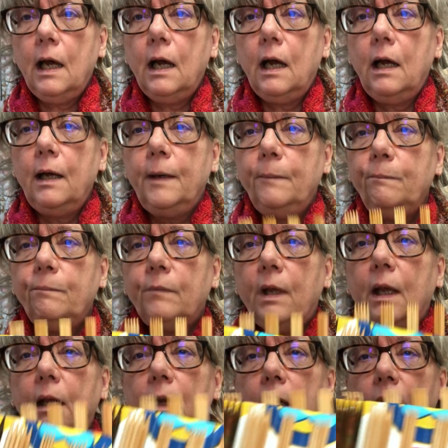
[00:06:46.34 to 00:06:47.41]

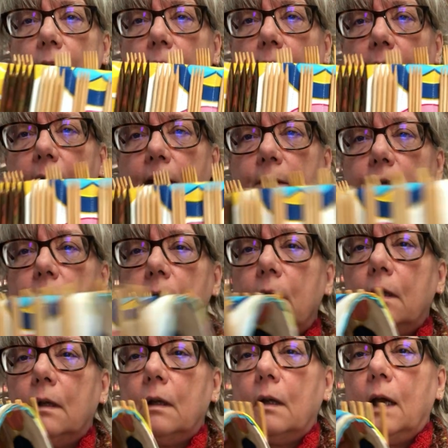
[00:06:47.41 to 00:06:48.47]

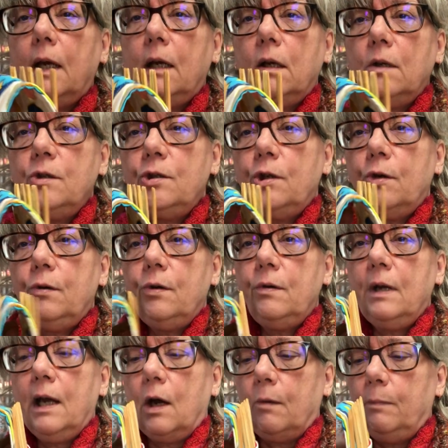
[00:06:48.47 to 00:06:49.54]
I can't show you
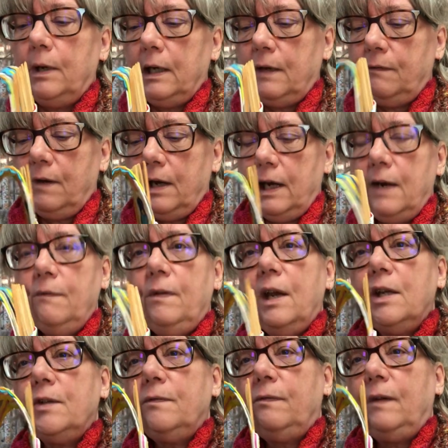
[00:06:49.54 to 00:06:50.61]
now, but if
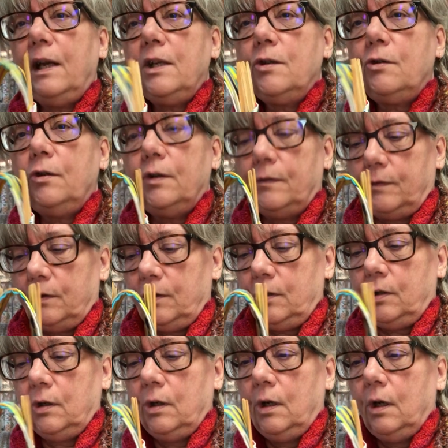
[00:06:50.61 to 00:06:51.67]
there's a flat surface,